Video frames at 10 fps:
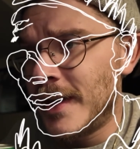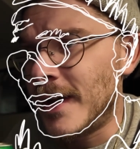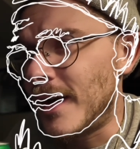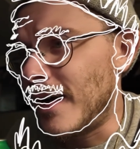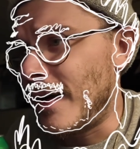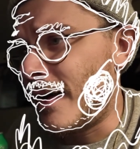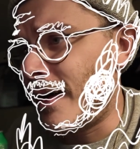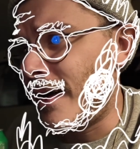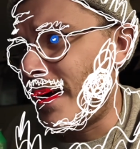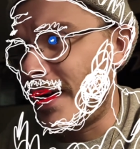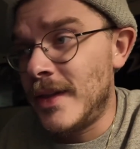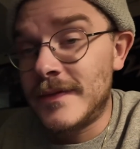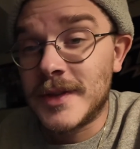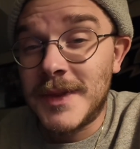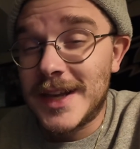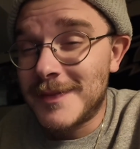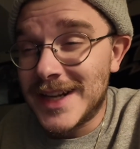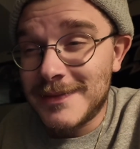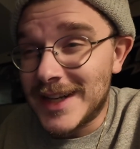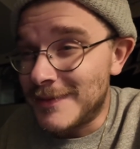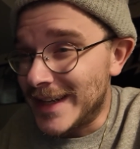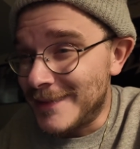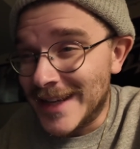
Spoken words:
I love to make many, many, many,